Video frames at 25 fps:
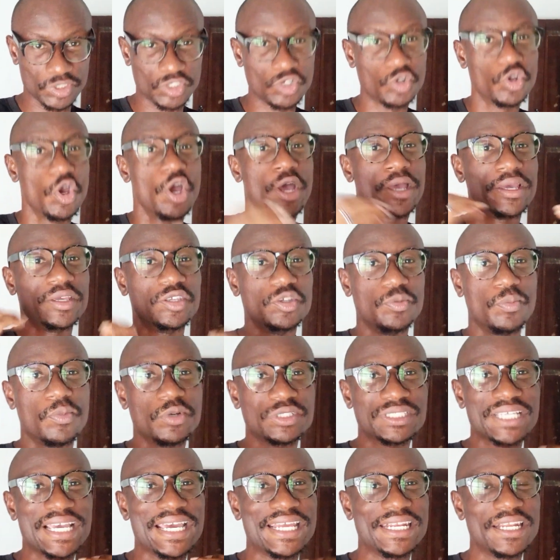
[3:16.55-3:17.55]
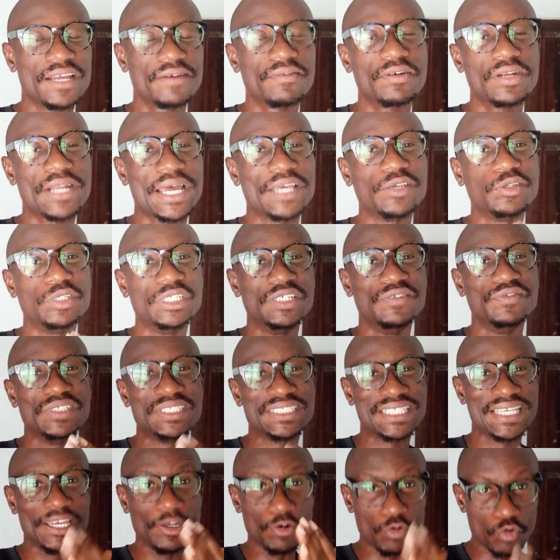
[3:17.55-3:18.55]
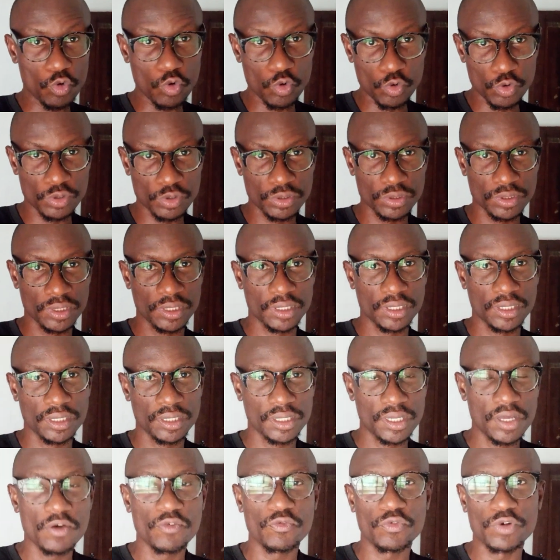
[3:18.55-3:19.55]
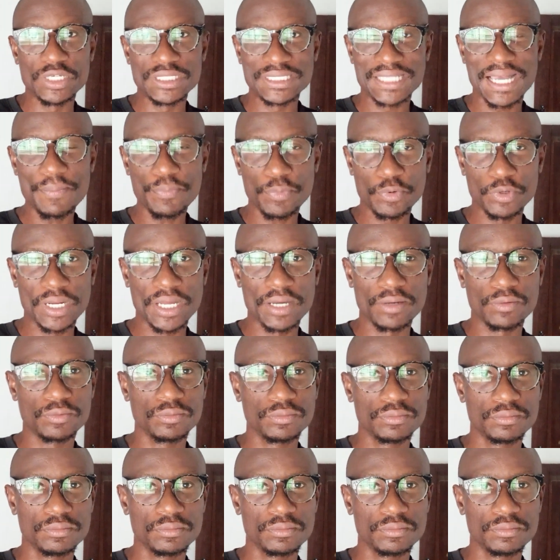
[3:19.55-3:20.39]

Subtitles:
So you must endeavor that you give it a role. For example, now